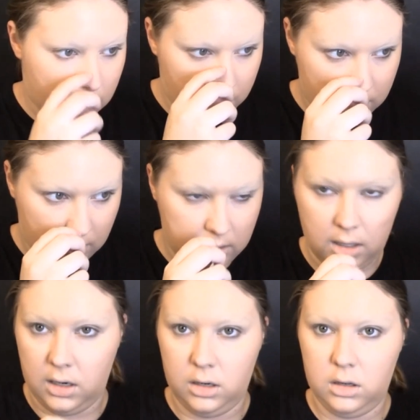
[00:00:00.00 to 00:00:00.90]
So once that's
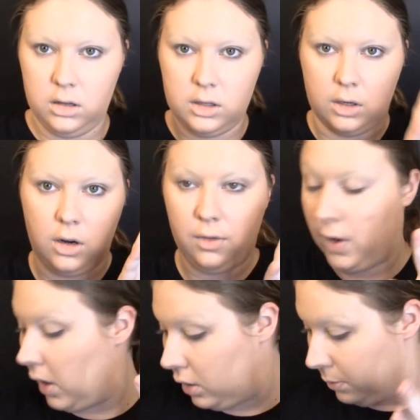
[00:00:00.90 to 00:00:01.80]
on, so now you've
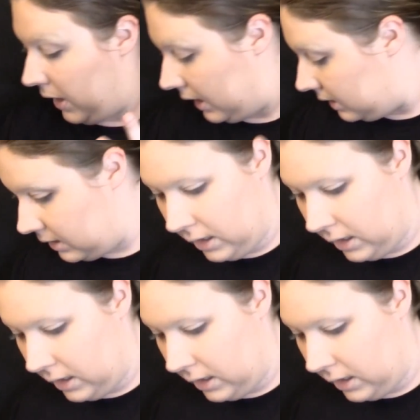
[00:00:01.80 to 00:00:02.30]
got your base.